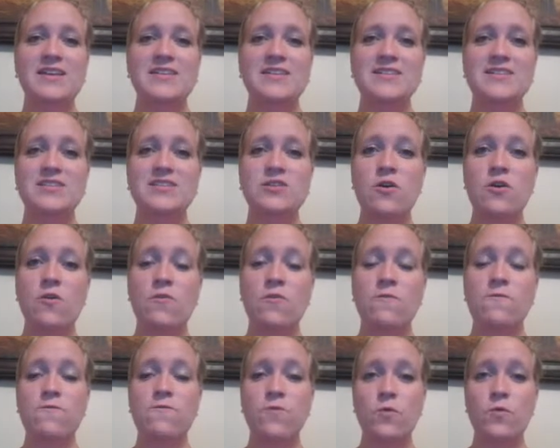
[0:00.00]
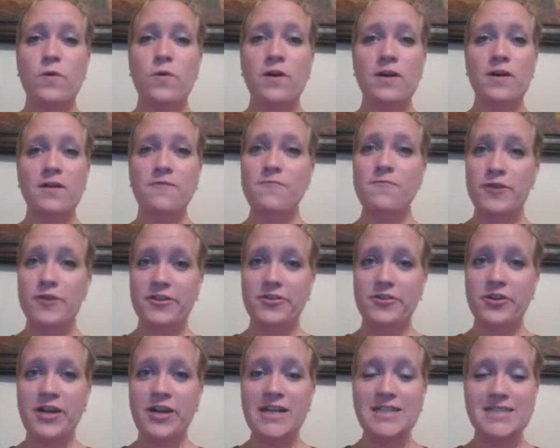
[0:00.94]
So for
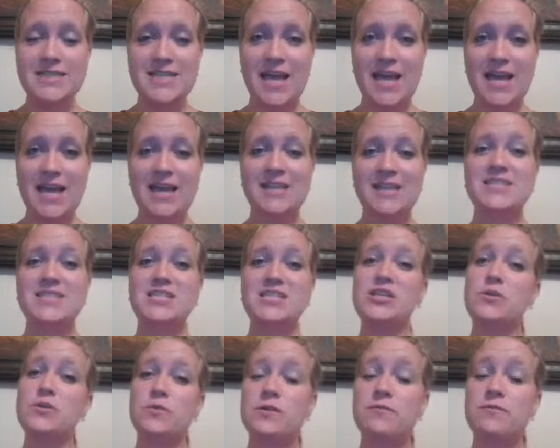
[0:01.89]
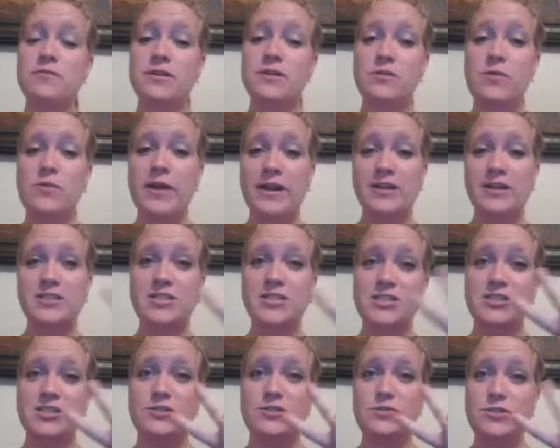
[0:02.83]
4th grade science, you are required
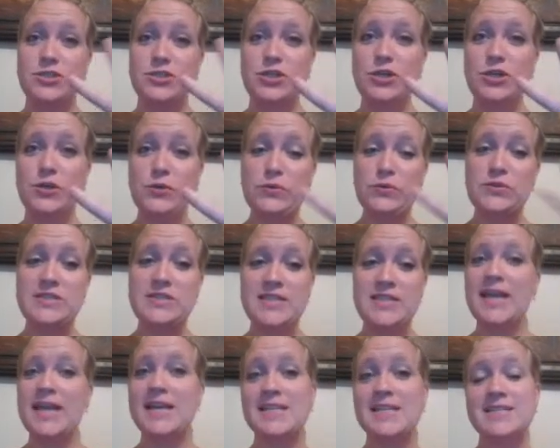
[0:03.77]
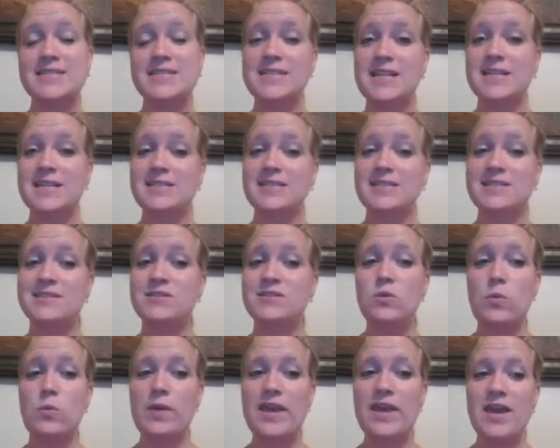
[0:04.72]
to do 2 science lessons
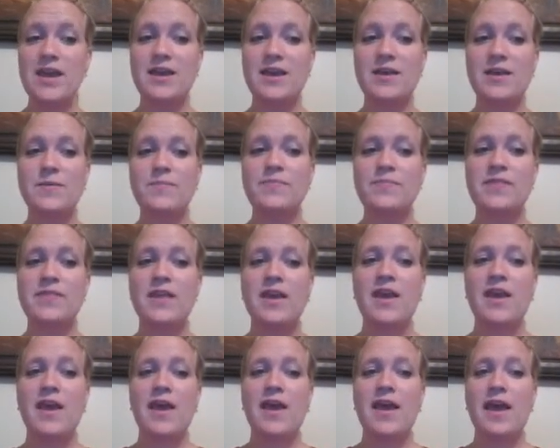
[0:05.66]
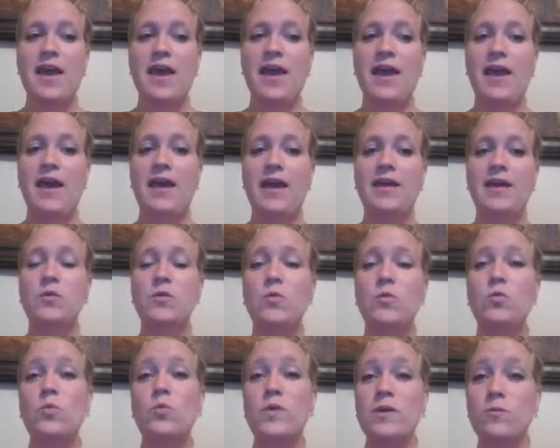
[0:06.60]
a week, and
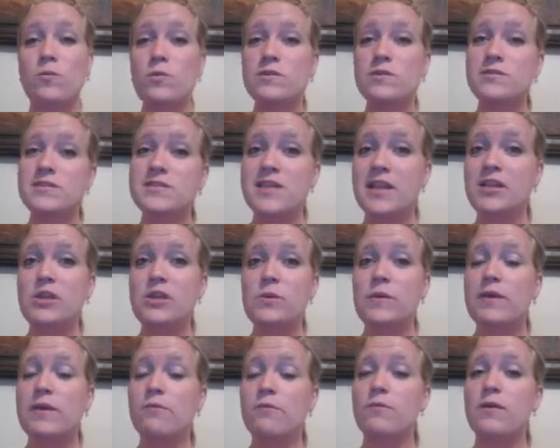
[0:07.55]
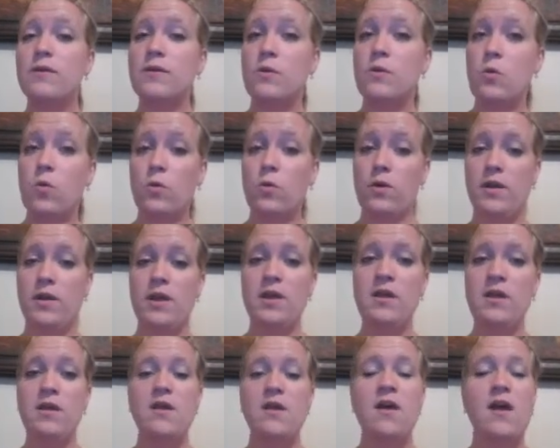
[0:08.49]
we will send you a
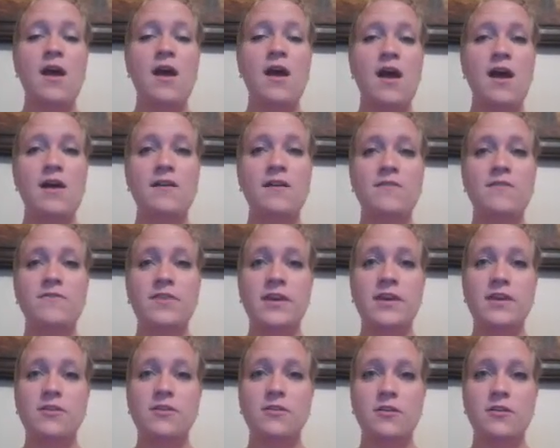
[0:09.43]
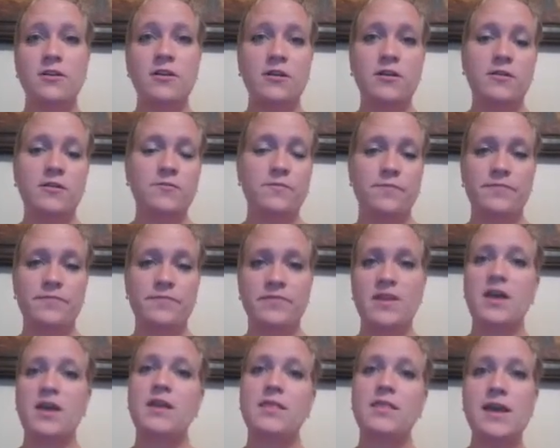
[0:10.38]
recording of either
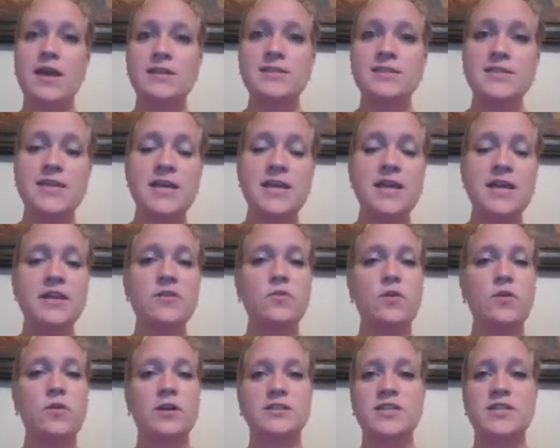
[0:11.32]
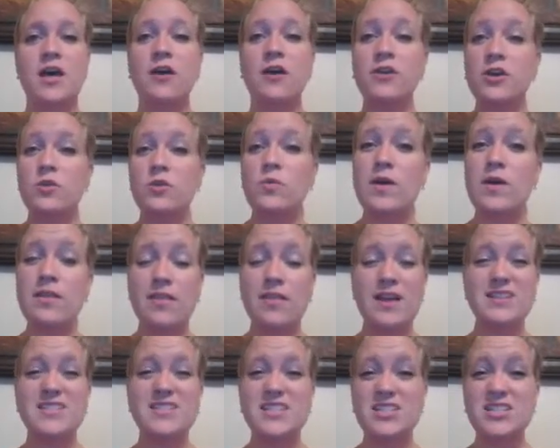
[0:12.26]
a lesson or tell you what
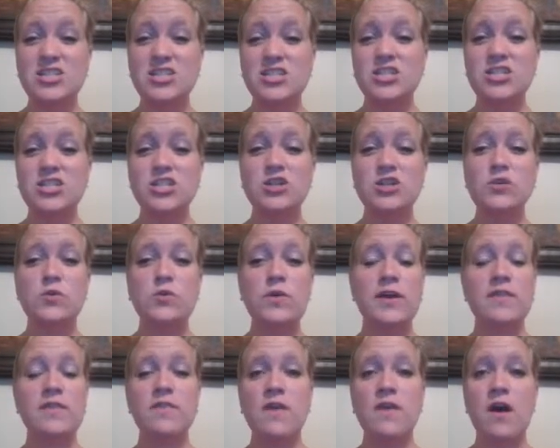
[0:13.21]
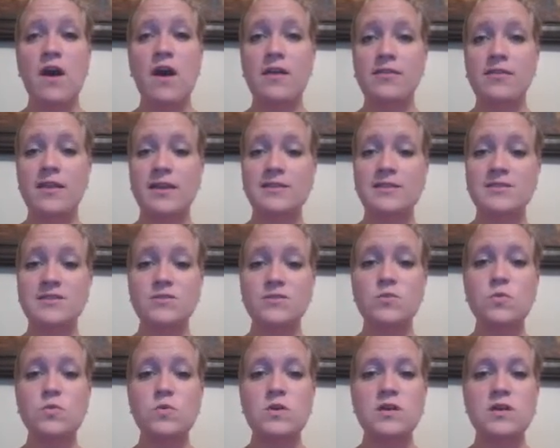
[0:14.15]
lesson to do in the online
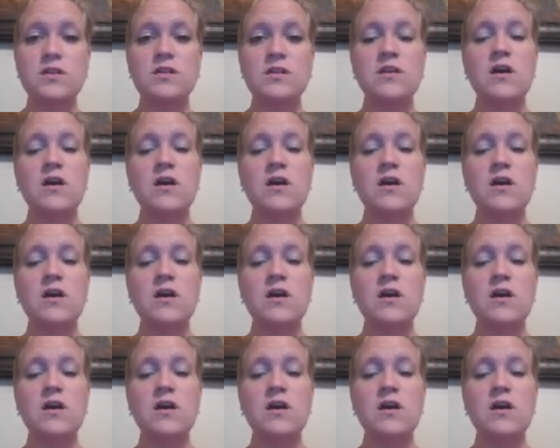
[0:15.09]
school,